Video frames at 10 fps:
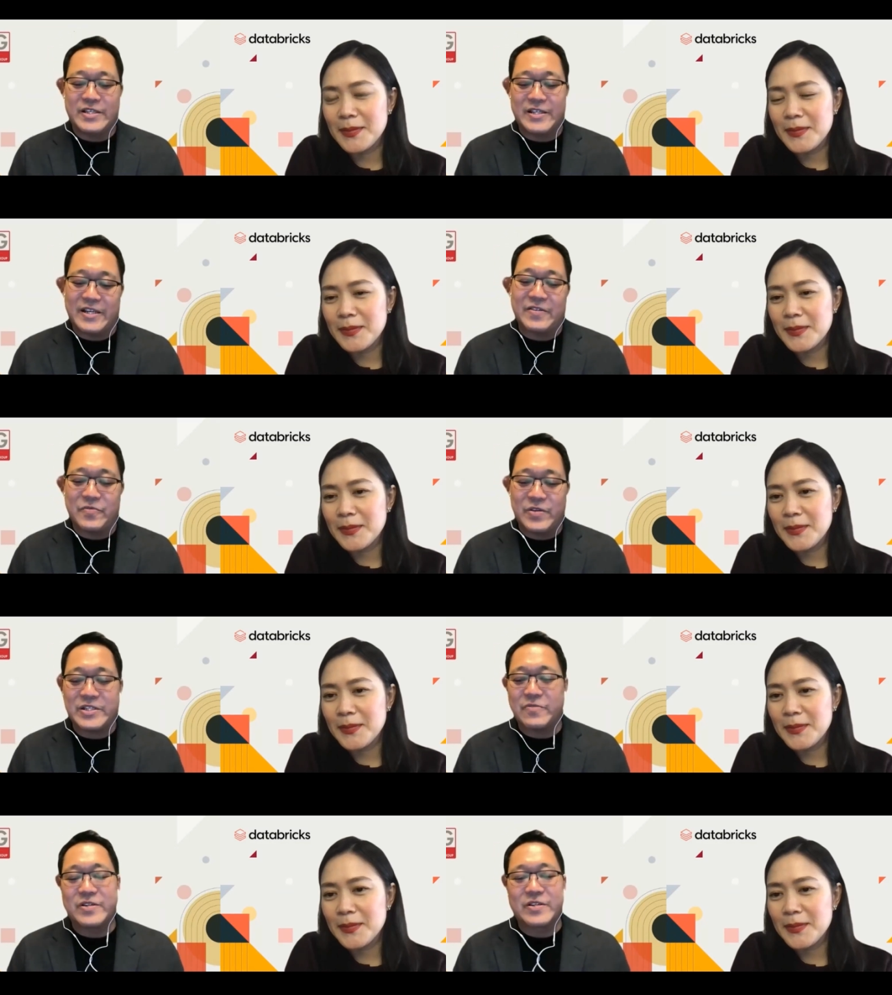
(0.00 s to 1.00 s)
Speaker 1: that I
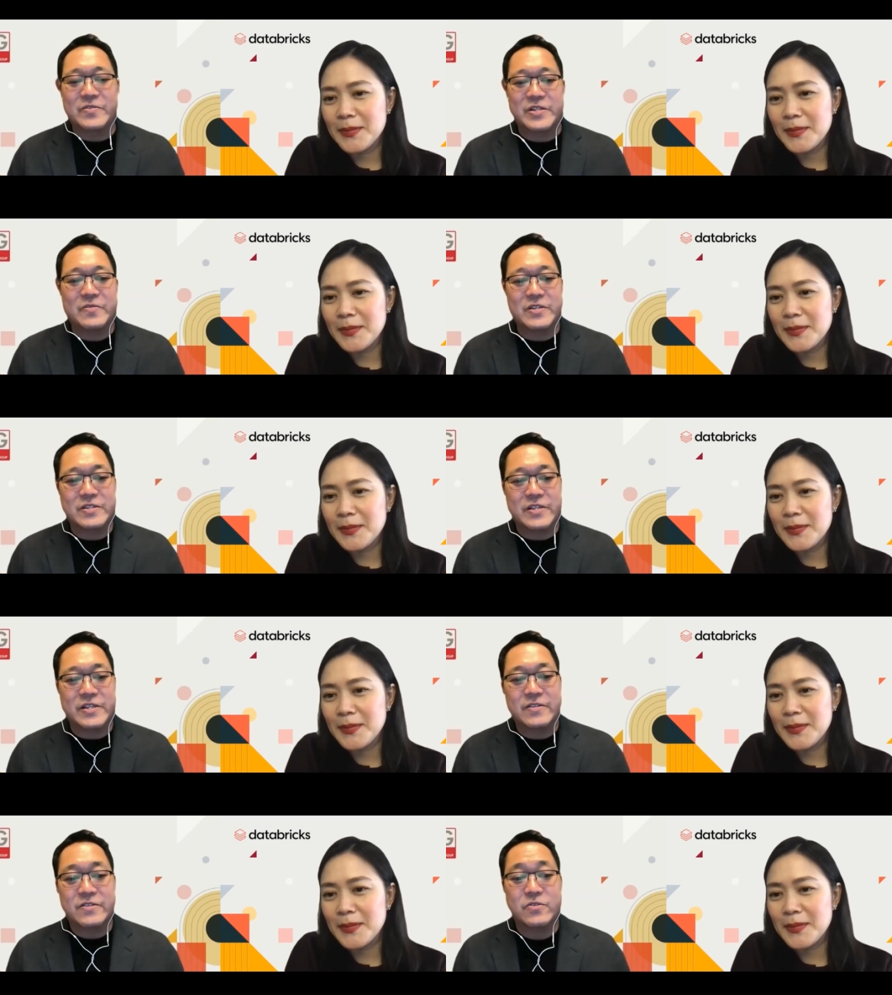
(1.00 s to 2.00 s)
wish someone could tell us is
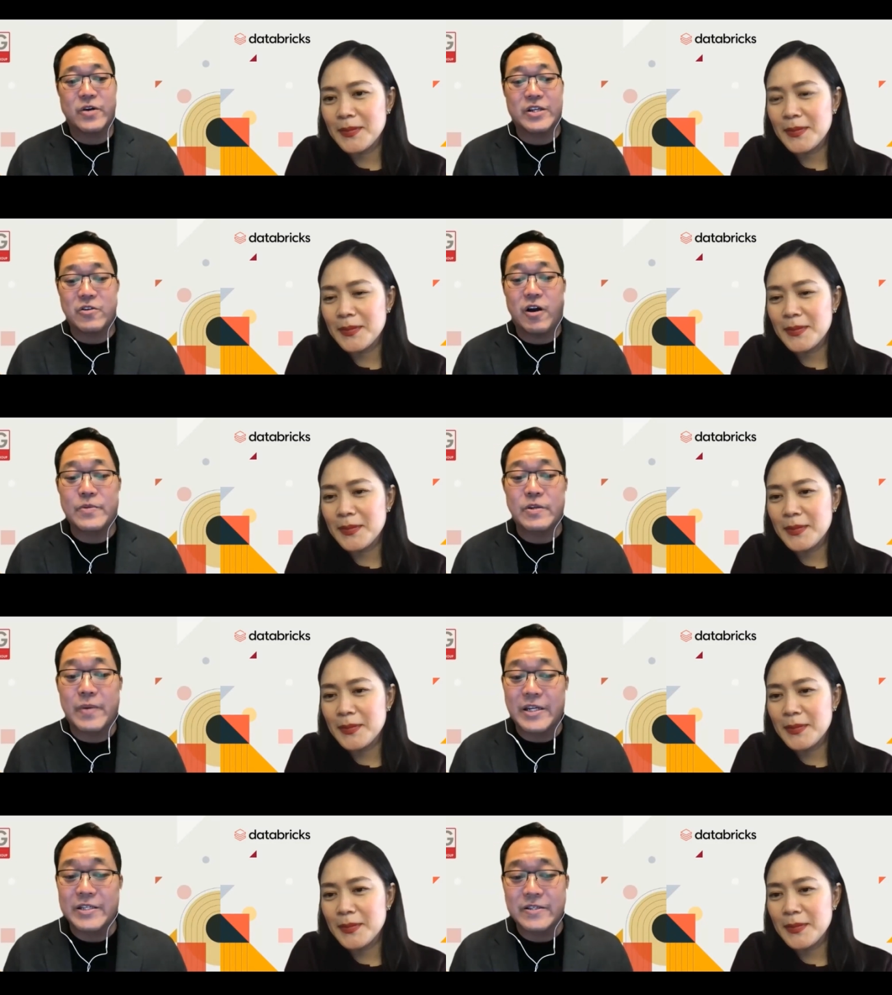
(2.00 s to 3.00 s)
that try to
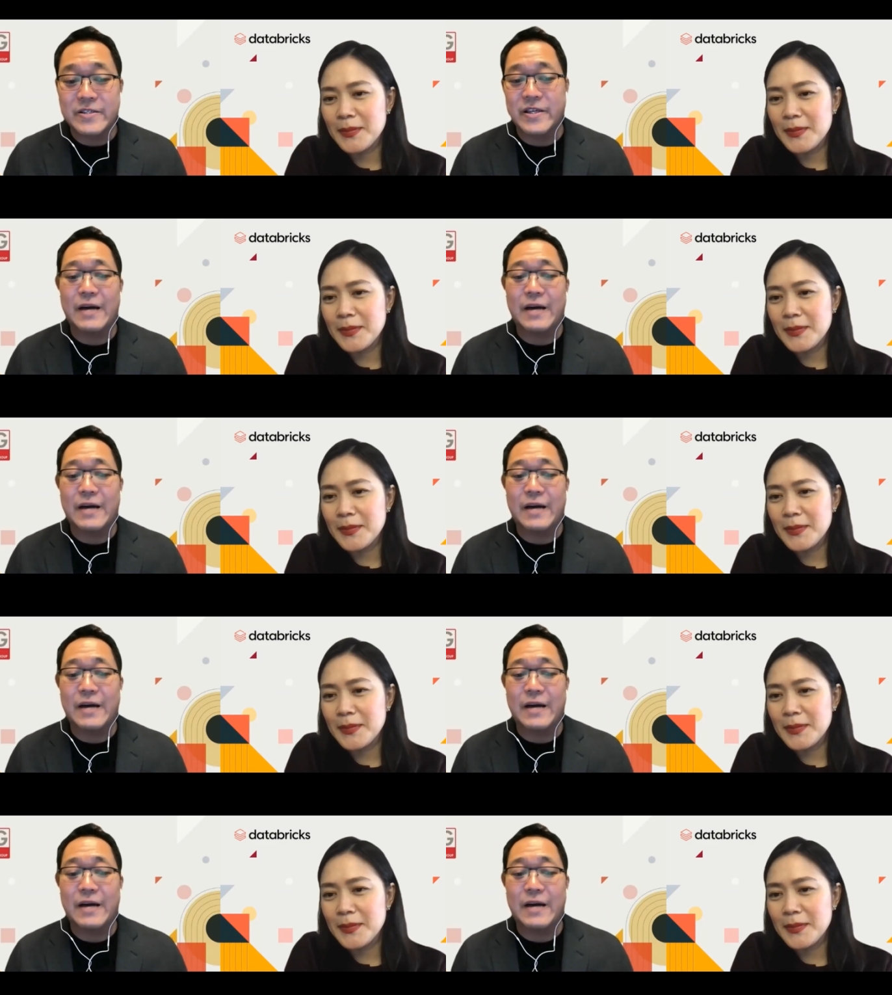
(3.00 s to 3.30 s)
optimize the